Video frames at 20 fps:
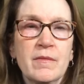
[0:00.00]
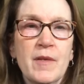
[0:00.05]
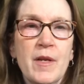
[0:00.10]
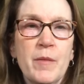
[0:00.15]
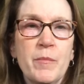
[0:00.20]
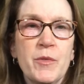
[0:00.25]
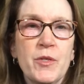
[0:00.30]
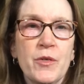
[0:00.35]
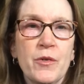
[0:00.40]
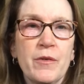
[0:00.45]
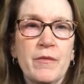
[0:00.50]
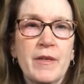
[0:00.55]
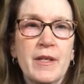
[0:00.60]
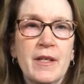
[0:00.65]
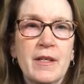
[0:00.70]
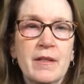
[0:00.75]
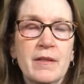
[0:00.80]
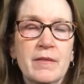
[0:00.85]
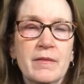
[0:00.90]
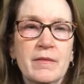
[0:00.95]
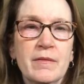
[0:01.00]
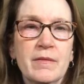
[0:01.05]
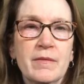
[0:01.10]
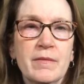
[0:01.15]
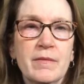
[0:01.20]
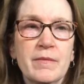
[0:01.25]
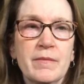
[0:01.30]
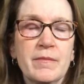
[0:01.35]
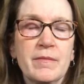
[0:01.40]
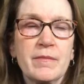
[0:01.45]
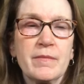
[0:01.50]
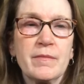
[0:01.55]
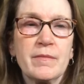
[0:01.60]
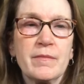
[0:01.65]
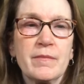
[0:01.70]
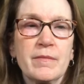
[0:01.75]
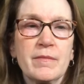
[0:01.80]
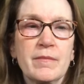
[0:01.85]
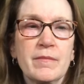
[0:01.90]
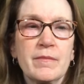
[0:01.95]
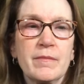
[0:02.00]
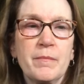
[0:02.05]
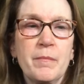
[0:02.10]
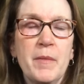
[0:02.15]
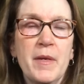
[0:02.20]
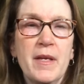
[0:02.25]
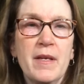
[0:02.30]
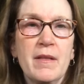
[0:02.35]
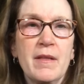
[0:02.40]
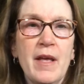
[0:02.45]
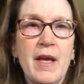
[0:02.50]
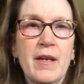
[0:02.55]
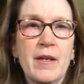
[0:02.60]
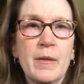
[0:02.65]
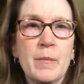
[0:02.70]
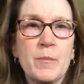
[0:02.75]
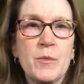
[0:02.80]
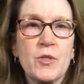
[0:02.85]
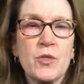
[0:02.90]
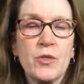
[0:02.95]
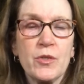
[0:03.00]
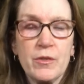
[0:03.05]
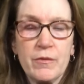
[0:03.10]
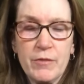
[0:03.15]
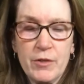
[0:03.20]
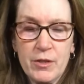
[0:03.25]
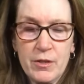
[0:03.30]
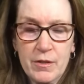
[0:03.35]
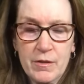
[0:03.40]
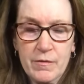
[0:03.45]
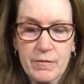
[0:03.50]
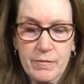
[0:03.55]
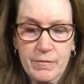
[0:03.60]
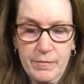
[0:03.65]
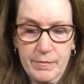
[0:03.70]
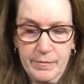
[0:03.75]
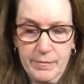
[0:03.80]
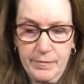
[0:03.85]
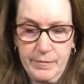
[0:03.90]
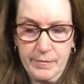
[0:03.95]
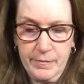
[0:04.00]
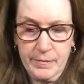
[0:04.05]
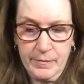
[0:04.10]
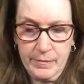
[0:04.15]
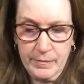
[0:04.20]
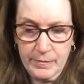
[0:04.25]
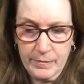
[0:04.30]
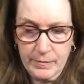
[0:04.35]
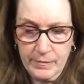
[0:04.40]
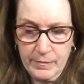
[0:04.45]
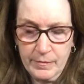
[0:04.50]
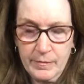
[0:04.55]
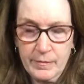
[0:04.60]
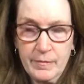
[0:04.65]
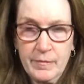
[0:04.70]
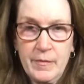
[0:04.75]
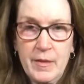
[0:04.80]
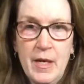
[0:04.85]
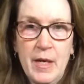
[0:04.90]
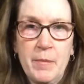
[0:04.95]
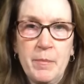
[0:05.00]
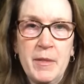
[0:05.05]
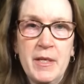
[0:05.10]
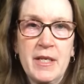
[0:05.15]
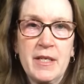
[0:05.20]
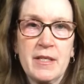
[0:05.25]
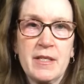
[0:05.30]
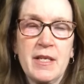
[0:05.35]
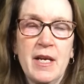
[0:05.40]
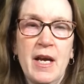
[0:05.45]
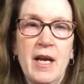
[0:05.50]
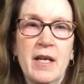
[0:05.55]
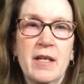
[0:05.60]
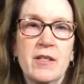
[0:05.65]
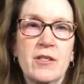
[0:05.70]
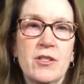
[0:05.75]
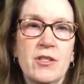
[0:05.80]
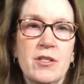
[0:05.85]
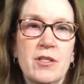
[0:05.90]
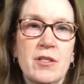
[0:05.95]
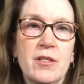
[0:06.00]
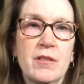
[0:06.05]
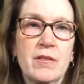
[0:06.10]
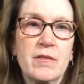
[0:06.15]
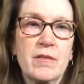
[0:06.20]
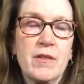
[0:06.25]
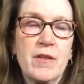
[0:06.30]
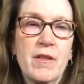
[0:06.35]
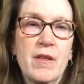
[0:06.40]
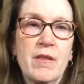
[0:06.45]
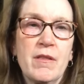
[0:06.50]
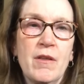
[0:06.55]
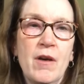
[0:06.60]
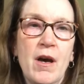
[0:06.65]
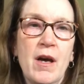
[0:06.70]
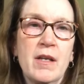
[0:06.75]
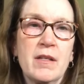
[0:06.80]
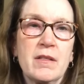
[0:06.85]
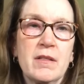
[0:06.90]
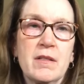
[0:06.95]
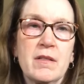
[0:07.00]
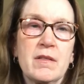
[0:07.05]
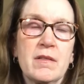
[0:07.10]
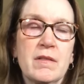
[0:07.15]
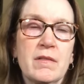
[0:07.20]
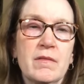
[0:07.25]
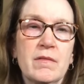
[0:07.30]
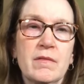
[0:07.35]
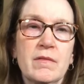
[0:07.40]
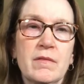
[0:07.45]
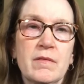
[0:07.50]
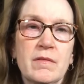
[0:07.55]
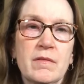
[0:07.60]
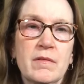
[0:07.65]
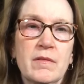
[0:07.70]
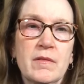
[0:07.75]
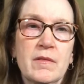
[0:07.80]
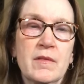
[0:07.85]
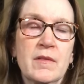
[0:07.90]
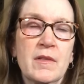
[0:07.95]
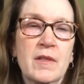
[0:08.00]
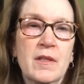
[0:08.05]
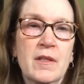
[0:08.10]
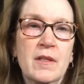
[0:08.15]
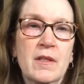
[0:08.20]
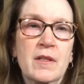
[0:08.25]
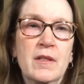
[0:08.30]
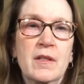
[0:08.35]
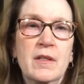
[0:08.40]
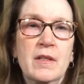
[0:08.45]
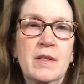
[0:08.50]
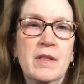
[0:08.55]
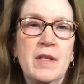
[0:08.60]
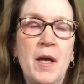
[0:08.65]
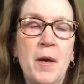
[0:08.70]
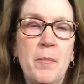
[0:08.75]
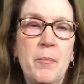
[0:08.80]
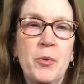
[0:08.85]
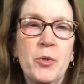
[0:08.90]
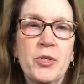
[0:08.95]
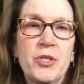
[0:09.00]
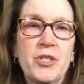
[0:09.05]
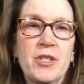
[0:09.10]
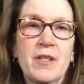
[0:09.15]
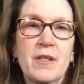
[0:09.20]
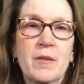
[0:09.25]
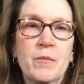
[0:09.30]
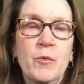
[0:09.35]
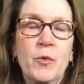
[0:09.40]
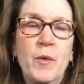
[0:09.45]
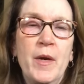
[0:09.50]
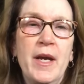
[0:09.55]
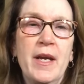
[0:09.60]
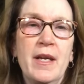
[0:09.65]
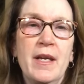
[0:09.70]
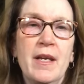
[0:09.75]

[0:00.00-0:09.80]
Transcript: Observing, being that observer, not being attached to the thoughts, not pushing them away